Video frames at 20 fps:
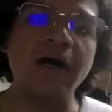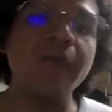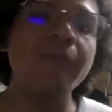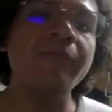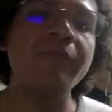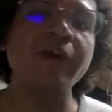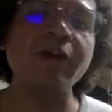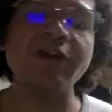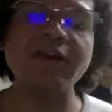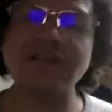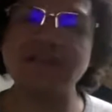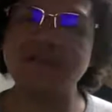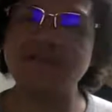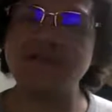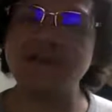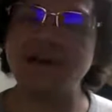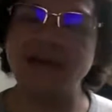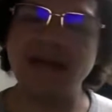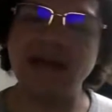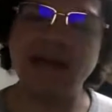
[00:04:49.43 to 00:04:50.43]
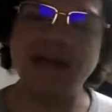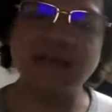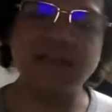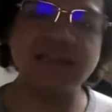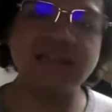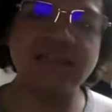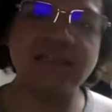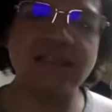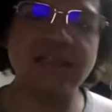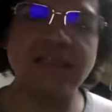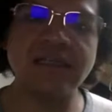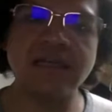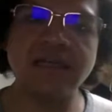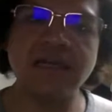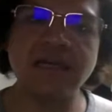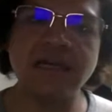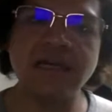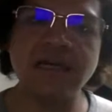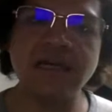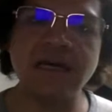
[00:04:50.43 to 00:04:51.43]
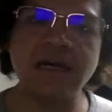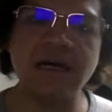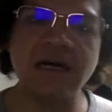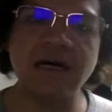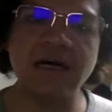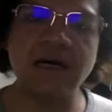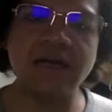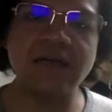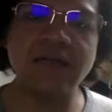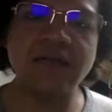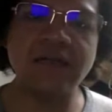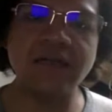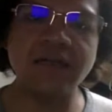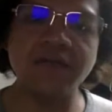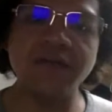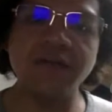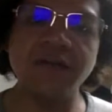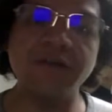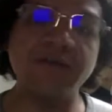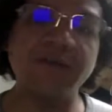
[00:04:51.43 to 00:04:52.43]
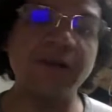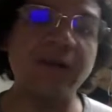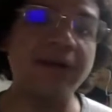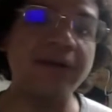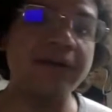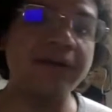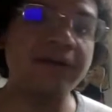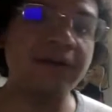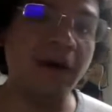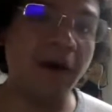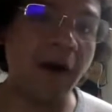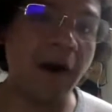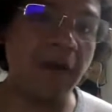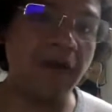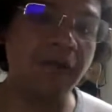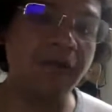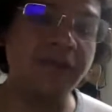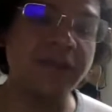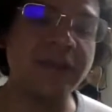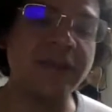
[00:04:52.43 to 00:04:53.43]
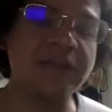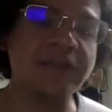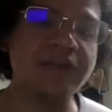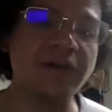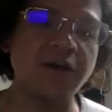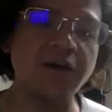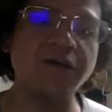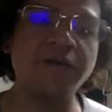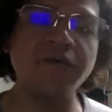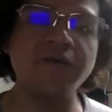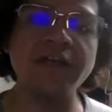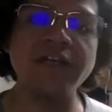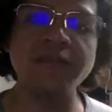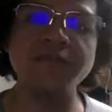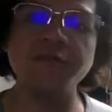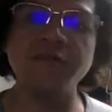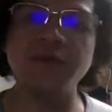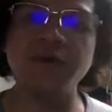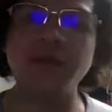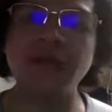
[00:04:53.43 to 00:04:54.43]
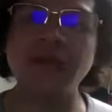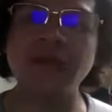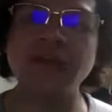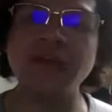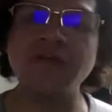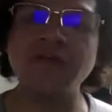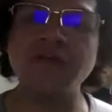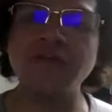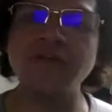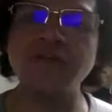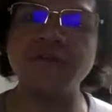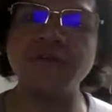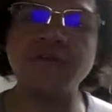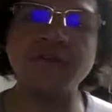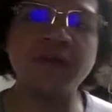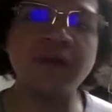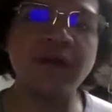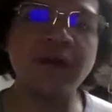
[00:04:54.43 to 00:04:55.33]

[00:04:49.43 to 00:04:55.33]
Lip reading: various different guests, and you can find all of these on Facebook and YouTube.